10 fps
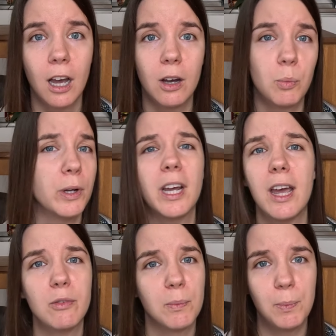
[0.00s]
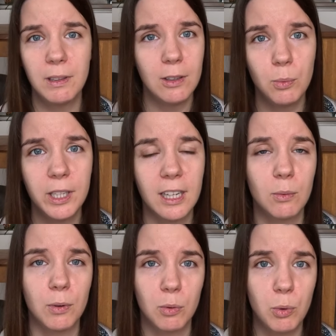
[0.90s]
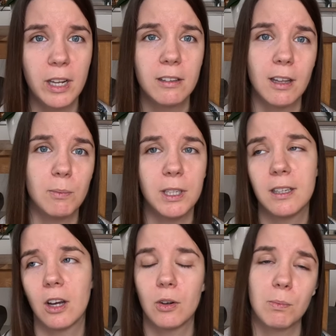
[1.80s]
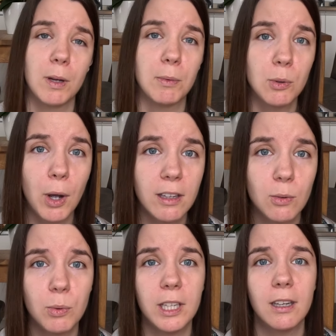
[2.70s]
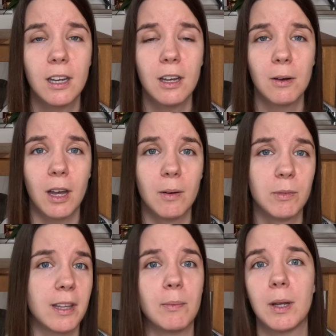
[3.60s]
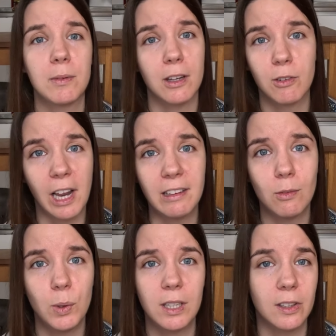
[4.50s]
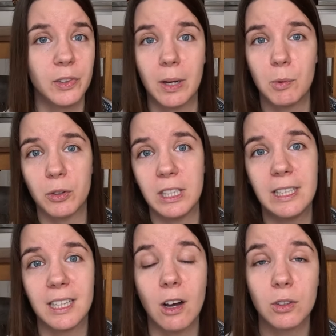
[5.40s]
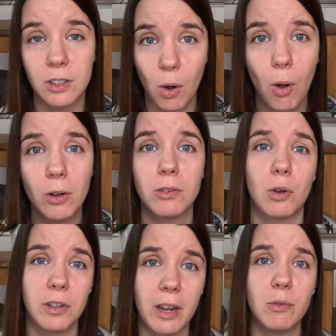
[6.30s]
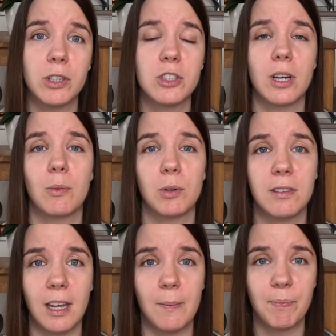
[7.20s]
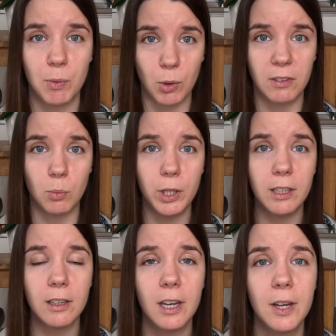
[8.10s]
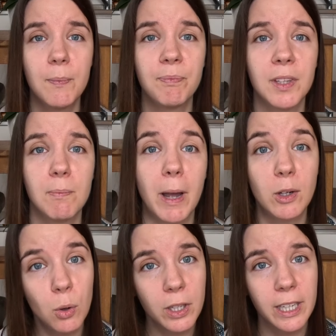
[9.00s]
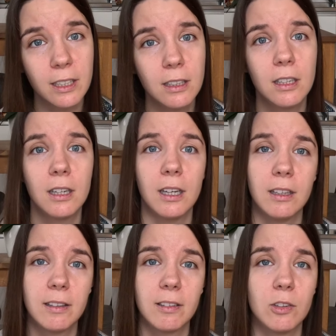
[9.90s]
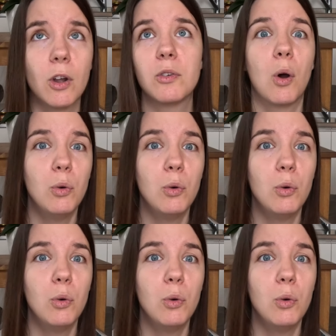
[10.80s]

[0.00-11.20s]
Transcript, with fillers: When I have a busy weekend with friends, I'm eating out maybe twice a week. Sometimes I have a lazy weekend and I'm not eating out at all, so on average I would say once a week. My cooking is not